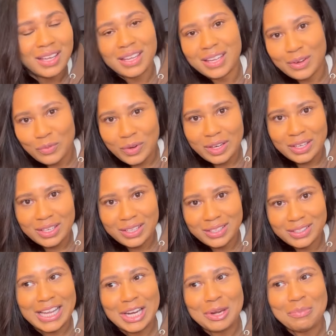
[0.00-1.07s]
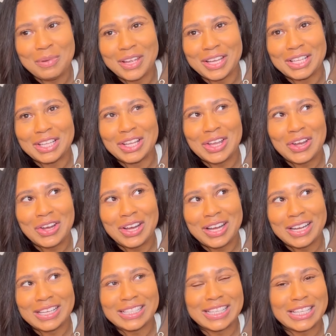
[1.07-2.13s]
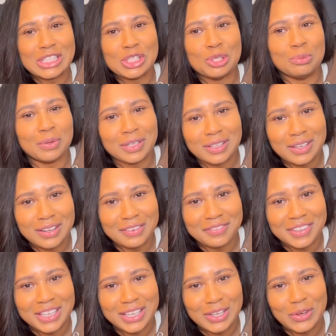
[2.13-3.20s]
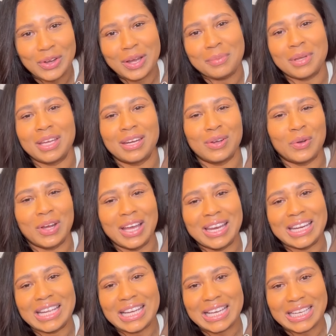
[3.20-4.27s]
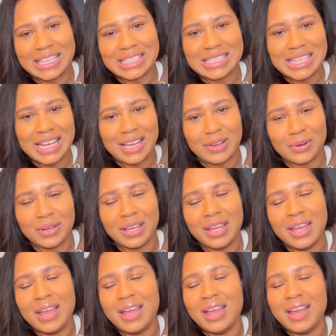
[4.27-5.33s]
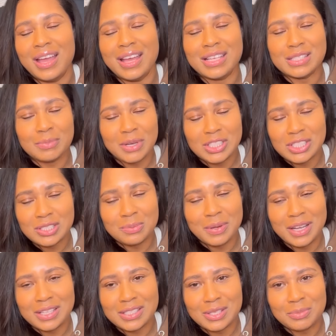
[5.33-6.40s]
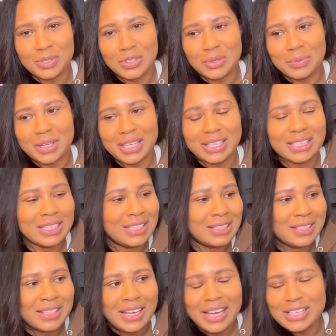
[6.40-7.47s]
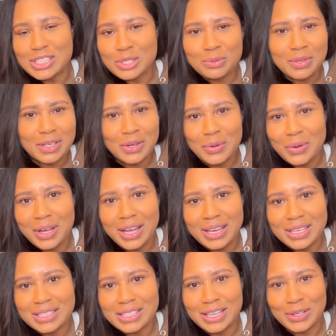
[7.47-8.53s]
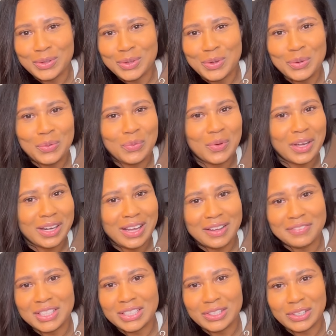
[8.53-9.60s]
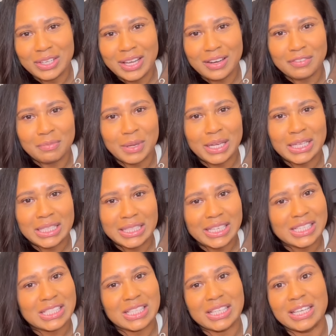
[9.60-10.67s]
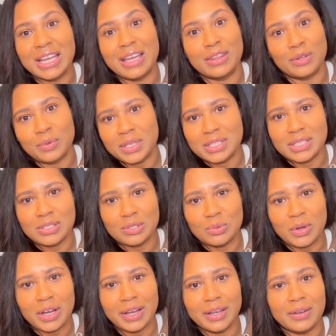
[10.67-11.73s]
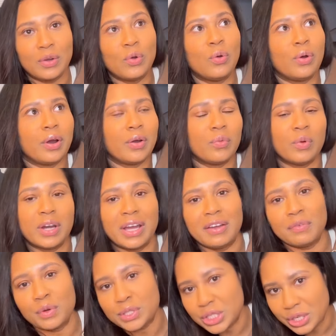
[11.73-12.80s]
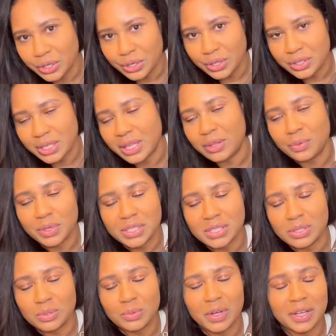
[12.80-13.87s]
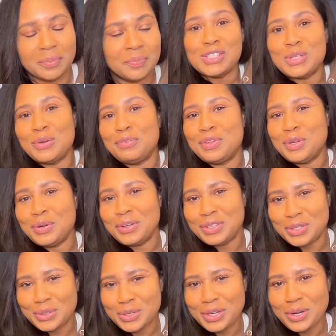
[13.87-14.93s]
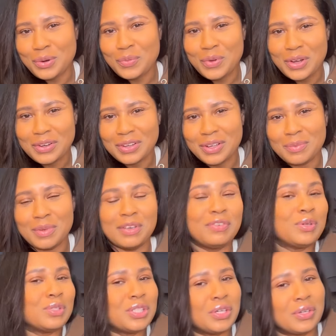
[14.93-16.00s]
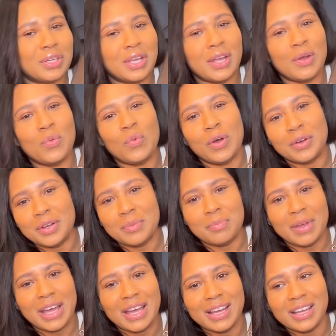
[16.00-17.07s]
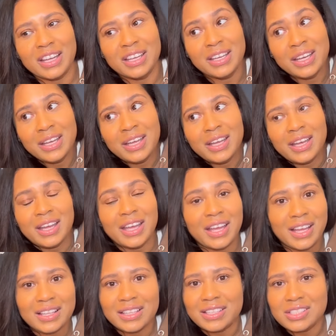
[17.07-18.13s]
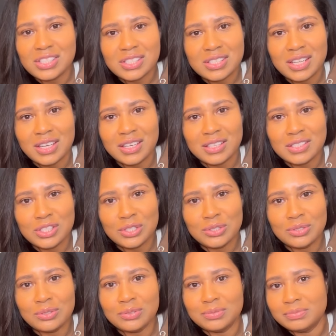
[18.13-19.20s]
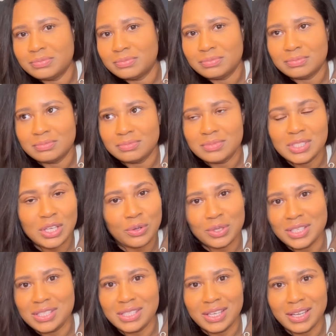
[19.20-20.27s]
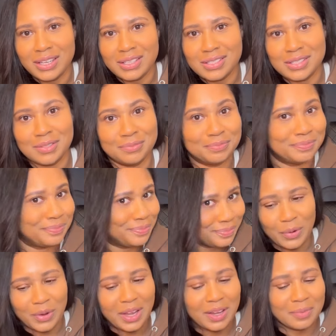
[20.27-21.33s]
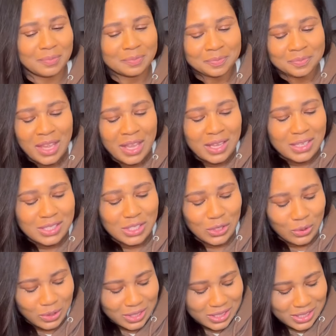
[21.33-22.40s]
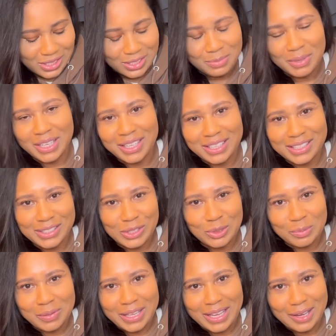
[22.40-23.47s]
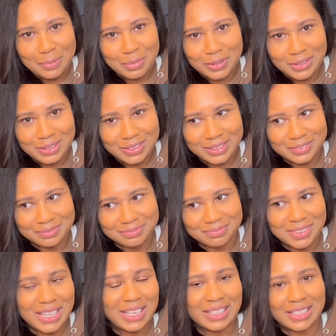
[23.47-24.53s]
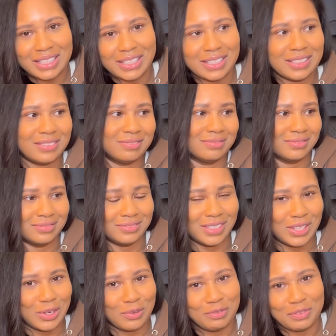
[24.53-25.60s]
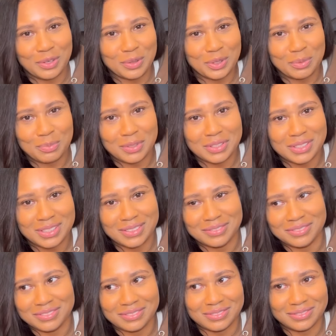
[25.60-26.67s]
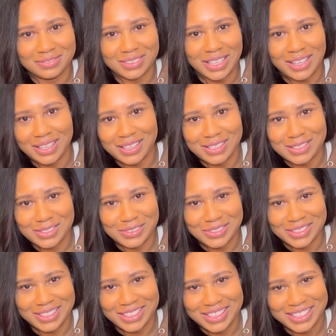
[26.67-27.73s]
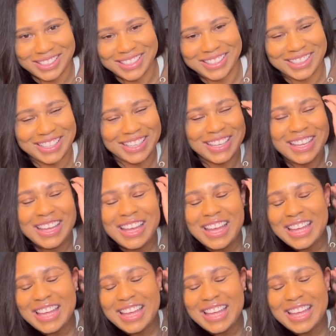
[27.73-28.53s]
Get ready, it's gonna be a long, like super long video. I'm gonna go ahead and cut it down as much as possible, but I just want to go ahead and tell you what I've cleared out of my collection and the reasons why, or what I've returned and the reasons why. So if you are new here, welcome. If you're turning, welcome back. And let's just get into Tony's takes. Okay, so this is my little black book, not like, you know, phone numbers of guys or anything like that.